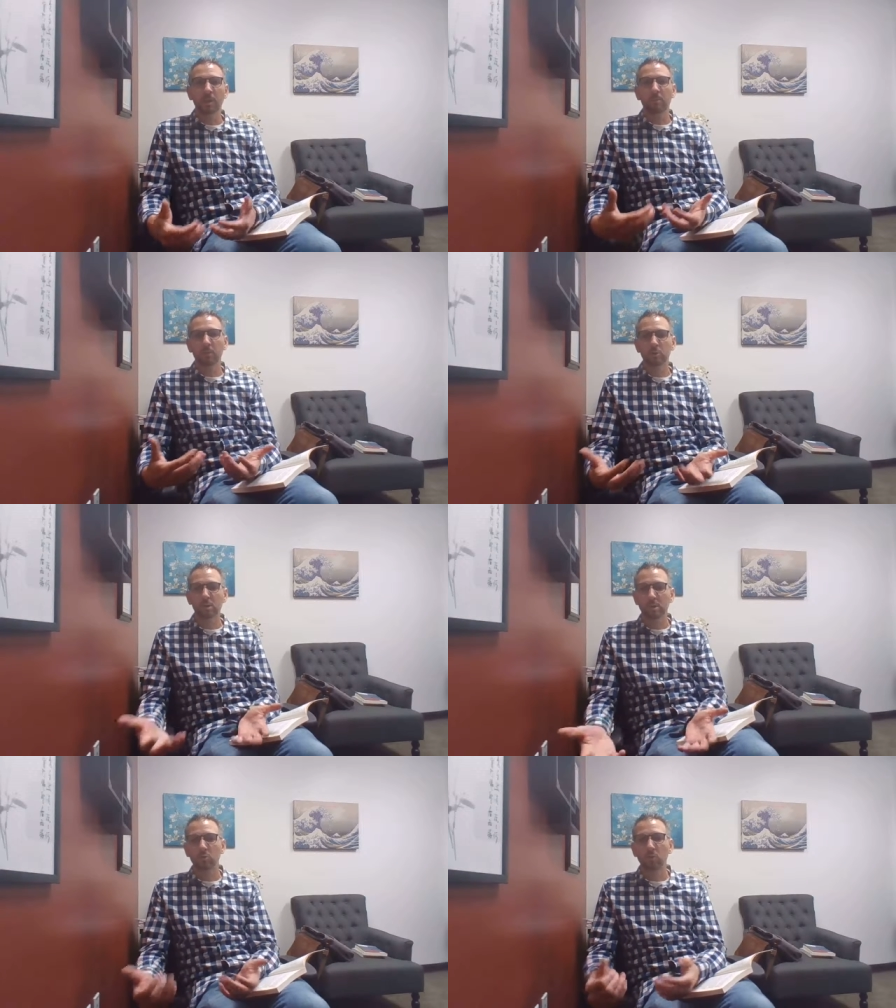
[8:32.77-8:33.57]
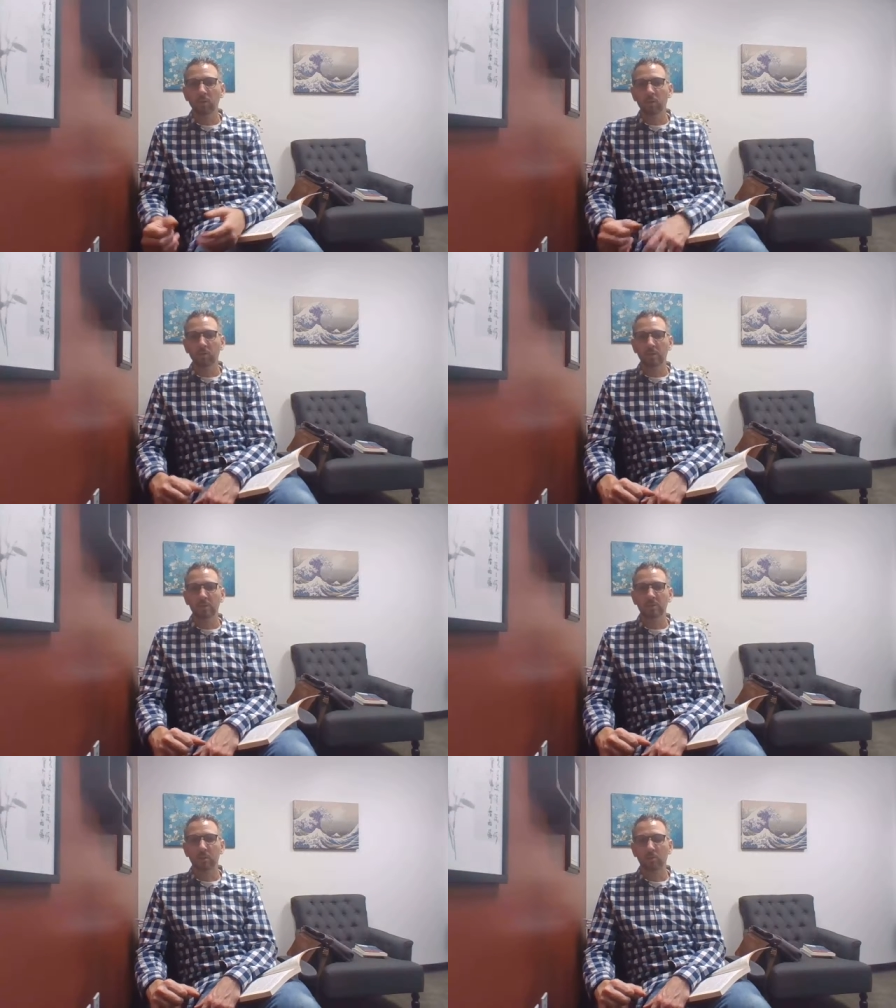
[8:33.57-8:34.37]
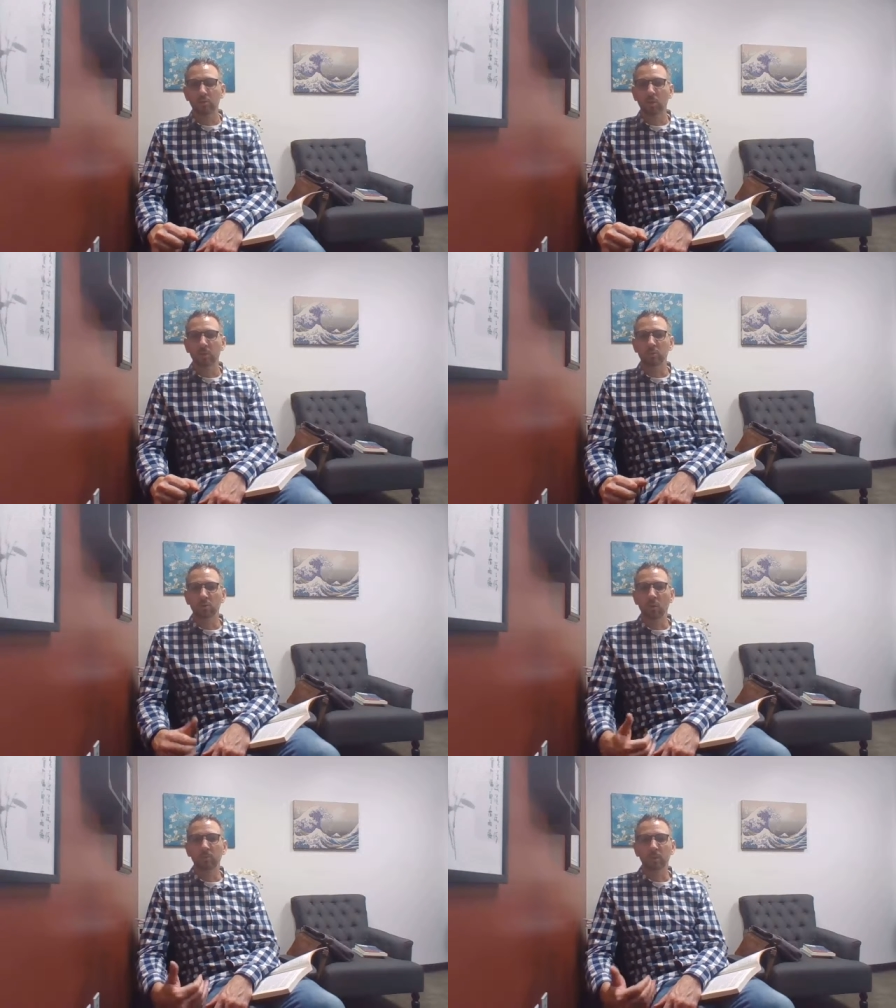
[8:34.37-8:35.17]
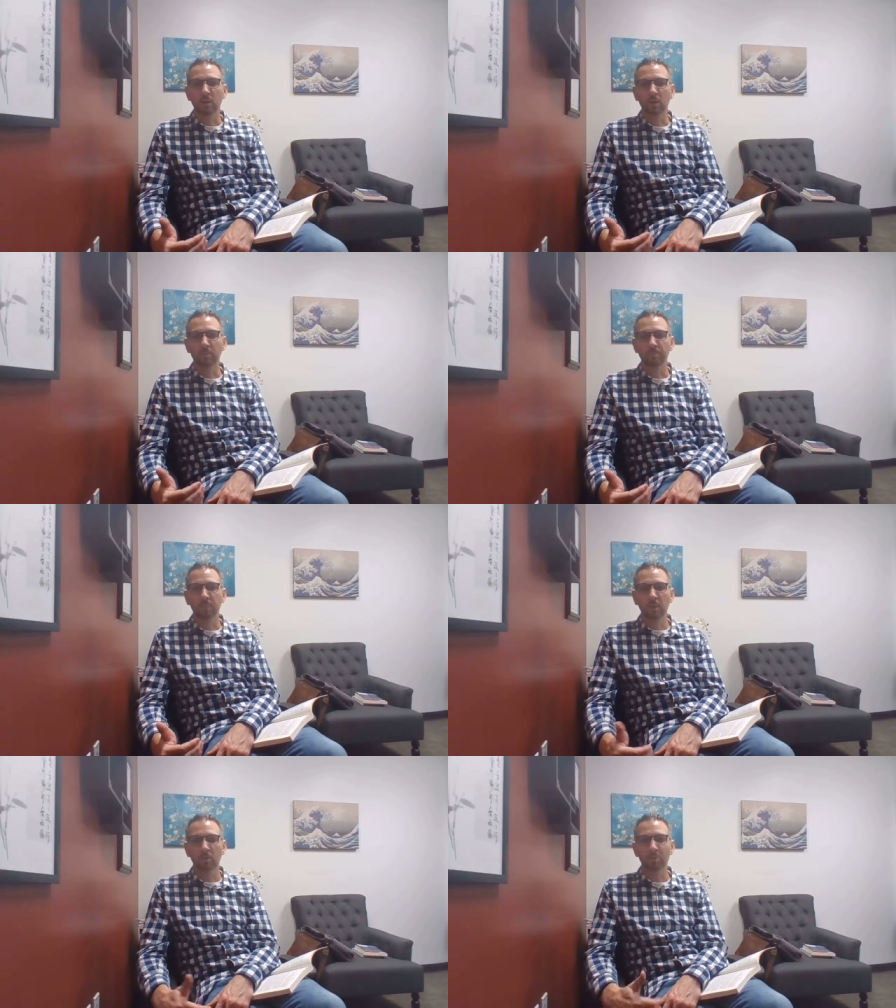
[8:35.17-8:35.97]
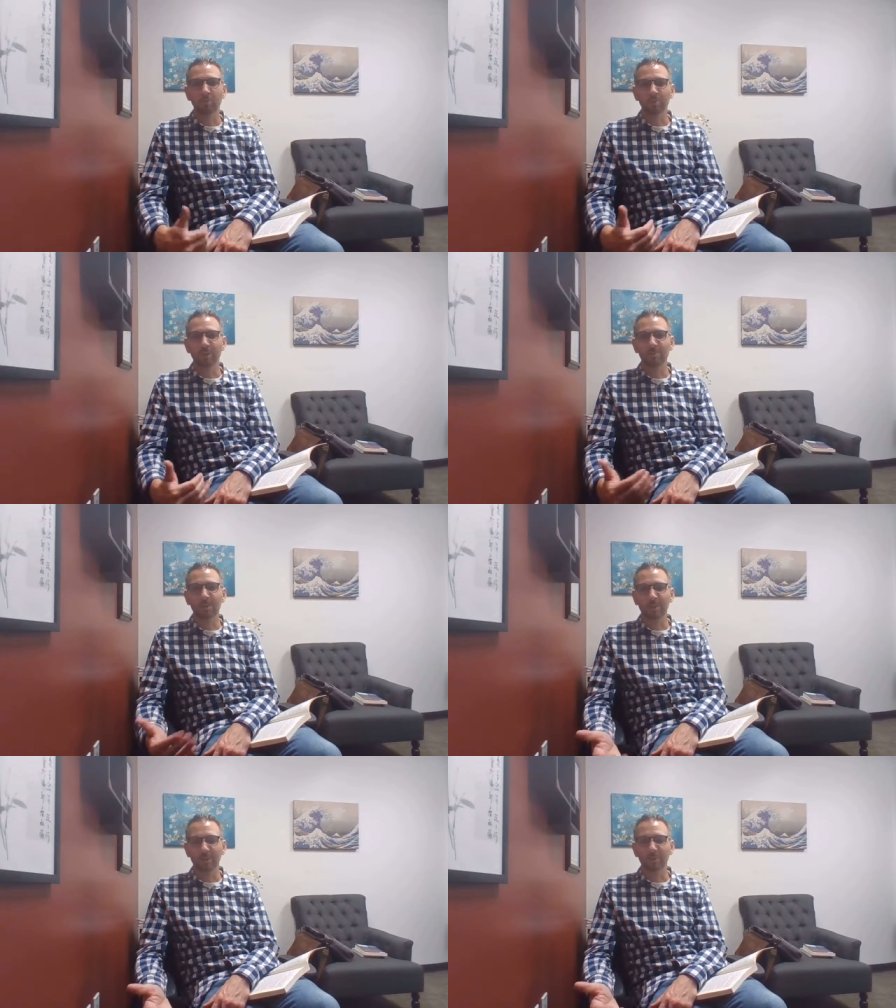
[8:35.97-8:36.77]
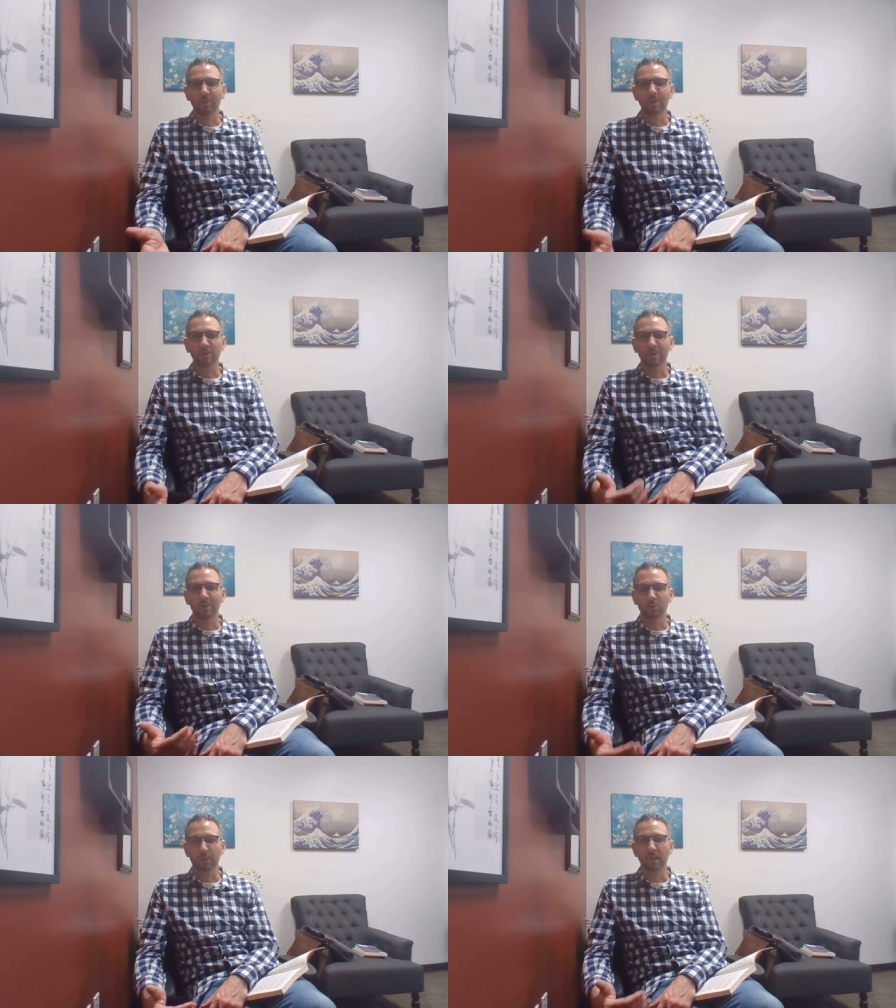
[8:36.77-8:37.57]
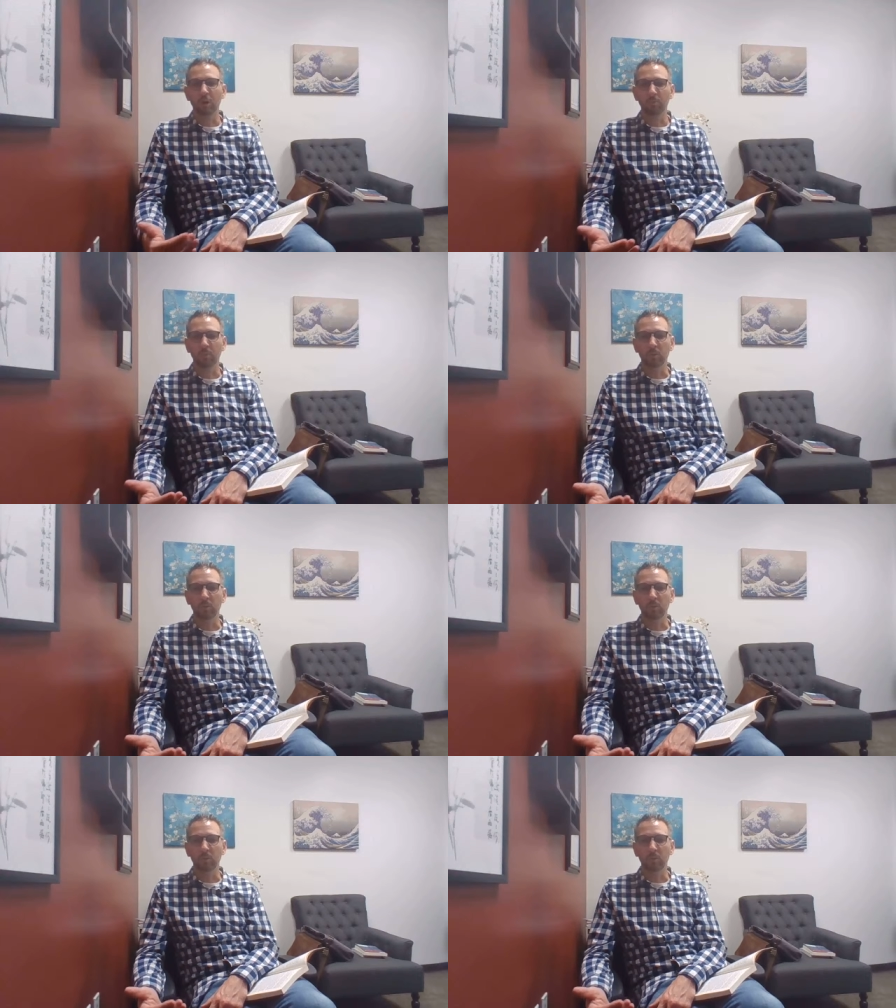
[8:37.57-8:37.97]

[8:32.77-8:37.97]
But it's one of those things that we're trying to overcome when we're talking about integration and trying to help